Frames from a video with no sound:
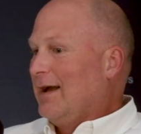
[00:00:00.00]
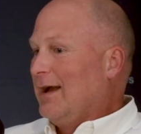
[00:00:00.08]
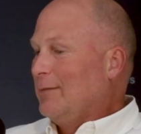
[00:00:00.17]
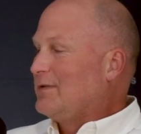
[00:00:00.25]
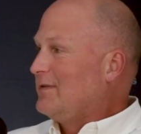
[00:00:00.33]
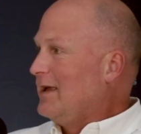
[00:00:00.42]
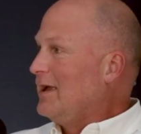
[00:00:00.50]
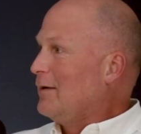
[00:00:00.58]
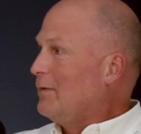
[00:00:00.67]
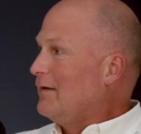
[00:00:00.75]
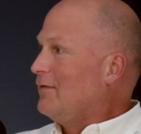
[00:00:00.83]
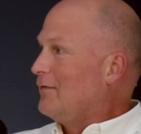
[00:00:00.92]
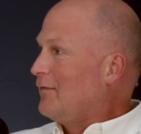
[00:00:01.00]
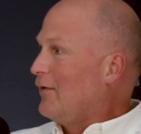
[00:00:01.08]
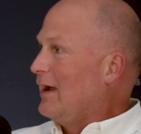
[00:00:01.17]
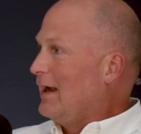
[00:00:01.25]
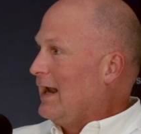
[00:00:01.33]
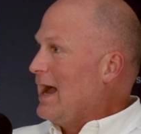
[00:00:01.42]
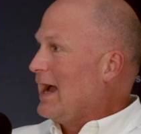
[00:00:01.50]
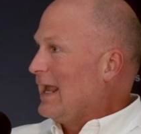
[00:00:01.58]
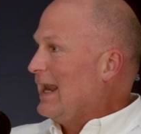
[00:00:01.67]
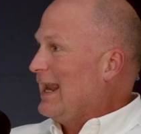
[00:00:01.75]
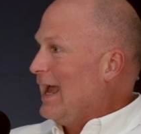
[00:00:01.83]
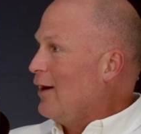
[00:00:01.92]
I'm staying above the fray to not
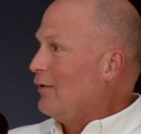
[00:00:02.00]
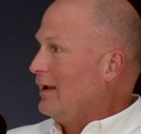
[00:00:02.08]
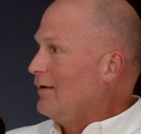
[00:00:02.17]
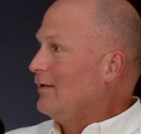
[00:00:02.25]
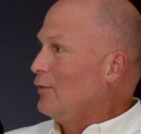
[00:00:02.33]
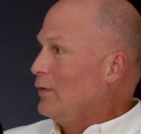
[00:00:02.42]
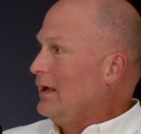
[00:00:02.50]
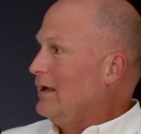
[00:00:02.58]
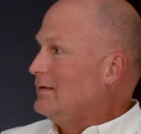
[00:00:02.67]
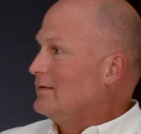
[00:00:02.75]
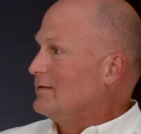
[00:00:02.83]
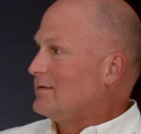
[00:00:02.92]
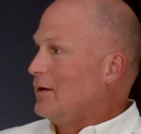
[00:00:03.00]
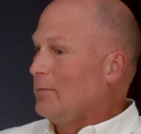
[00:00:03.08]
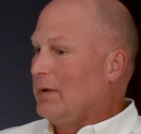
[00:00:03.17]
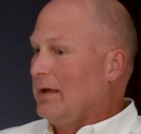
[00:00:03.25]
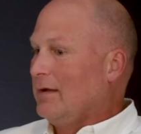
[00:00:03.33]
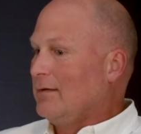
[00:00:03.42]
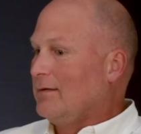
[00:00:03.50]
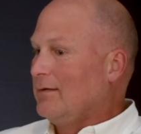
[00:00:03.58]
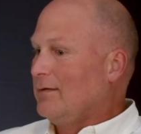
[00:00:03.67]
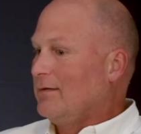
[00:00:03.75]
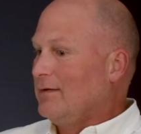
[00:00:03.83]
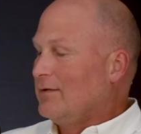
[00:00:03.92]
get down into the weeds and start being
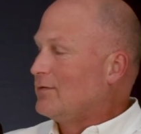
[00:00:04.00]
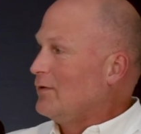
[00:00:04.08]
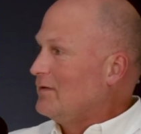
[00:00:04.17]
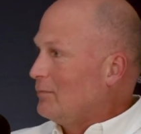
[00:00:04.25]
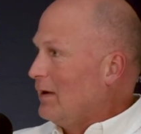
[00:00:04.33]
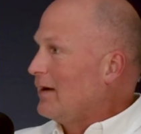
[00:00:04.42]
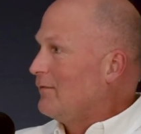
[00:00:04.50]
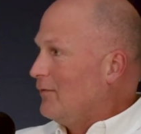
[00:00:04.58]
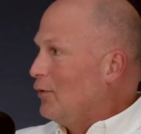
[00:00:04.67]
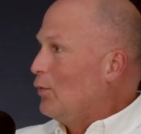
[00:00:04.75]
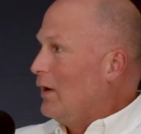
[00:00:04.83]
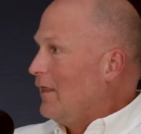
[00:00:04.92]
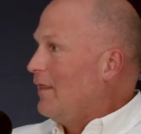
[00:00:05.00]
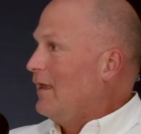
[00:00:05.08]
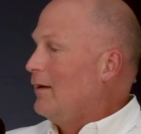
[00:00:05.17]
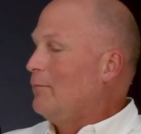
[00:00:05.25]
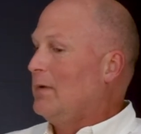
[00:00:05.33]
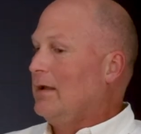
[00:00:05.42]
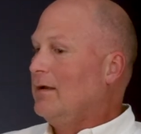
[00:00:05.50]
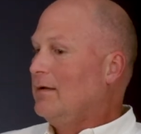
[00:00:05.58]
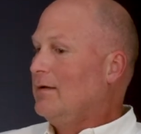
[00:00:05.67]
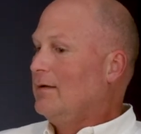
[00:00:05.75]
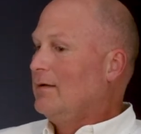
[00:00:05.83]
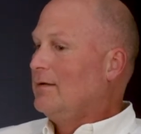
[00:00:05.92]
disrespectful with them. But
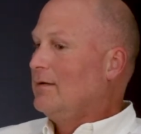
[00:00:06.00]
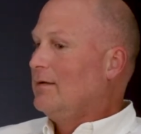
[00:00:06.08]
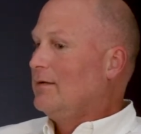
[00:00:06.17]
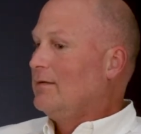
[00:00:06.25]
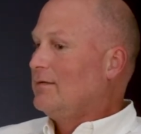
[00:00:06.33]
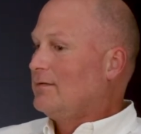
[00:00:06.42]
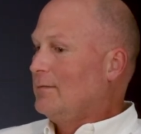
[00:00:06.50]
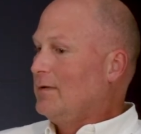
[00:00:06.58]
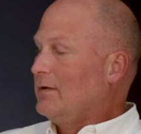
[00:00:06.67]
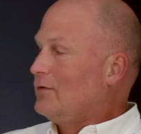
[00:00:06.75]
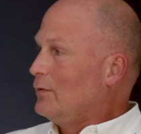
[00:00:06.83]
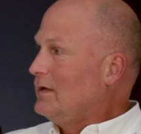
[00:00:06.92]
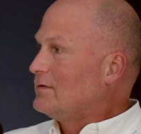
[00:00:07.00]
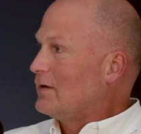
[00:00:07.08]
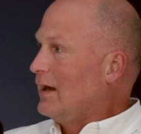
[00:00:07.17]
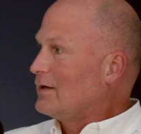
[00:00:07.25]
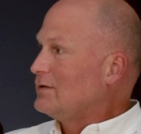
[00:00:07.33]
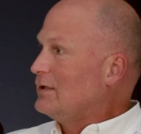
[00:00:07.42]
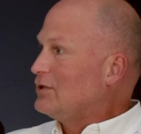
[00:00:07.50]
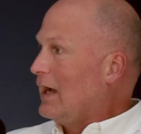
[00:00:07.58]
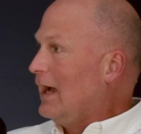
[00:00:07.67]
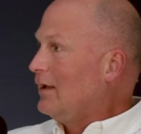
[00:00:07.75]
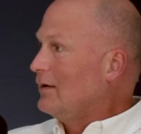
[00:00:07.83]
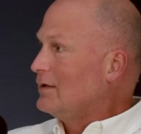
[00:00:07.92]
some of the tweets are actually
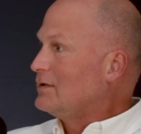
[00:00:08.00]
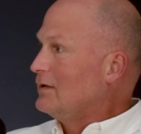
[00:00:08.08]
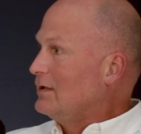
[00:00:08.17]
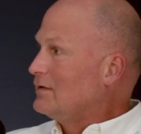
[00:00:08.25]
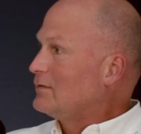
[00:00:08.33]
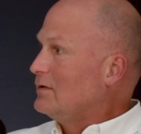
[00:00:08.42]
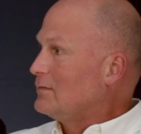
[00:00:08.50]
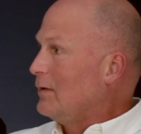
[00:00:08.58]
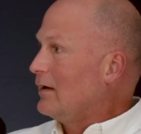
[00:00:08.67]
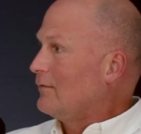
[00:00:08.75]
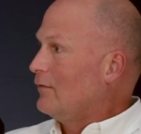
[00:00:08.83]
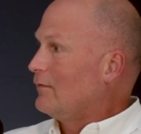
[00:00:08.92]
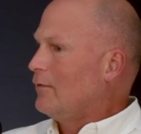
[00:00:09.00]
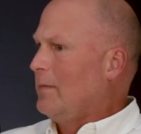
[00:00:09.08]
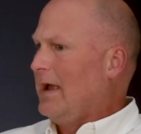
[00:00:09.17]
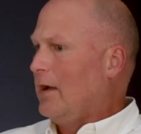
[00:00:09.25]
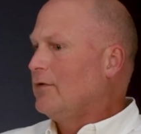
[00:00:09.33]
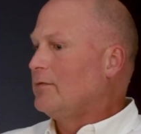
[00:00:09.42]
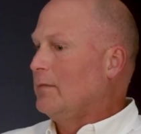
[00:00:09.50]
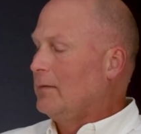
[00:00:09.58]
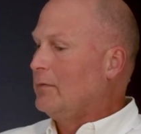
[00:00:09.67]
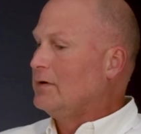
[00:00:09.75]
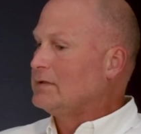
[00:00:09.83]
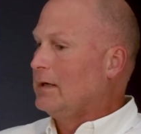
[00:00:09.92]
childish and disrespectful from House
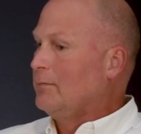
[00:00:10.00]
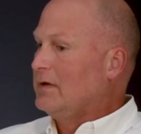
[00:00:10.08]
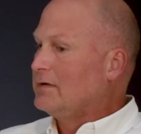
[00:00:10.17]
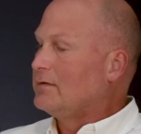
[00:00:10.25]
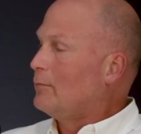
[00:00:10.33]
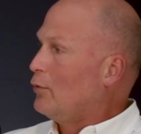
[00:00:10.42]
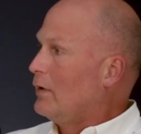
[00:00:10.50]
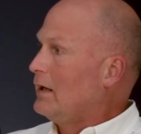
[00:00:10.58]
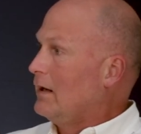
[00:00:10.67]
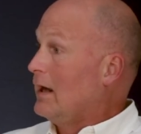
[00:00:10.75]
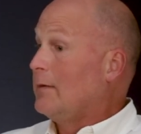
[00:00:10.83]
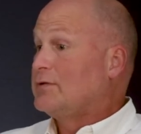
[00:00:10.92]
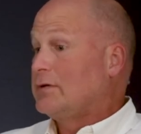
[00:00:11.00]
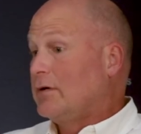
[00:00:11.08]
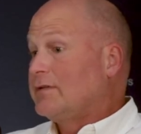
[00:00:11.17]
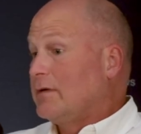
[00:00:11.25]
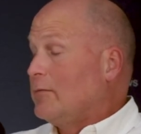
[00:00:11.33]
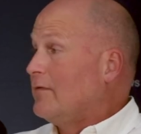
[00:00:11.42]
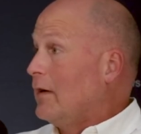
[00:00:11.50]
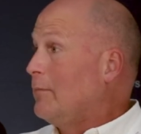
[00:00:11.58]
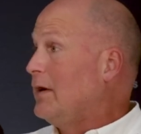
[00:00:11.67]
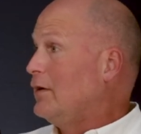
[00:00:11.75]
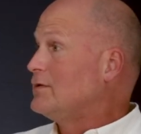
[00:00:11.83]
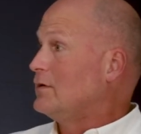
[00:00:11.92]
members, and I'm disappointed. And I'm sure some of our
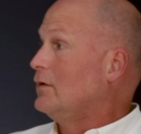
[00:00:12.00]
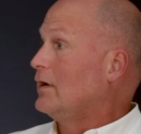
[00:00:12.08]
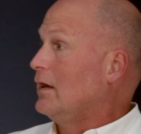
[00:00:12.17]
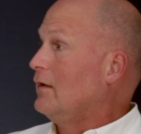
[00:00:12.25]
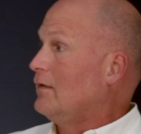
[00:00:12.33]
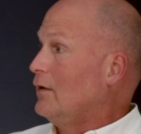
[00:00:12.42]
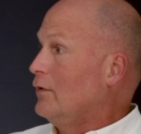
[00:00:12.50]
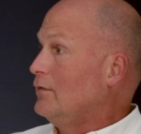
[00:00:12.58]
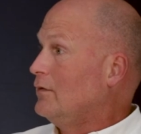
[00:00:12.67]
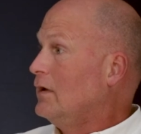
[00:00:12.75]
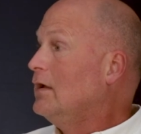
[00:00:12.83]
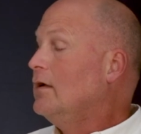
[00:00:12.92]
peers are looking at those.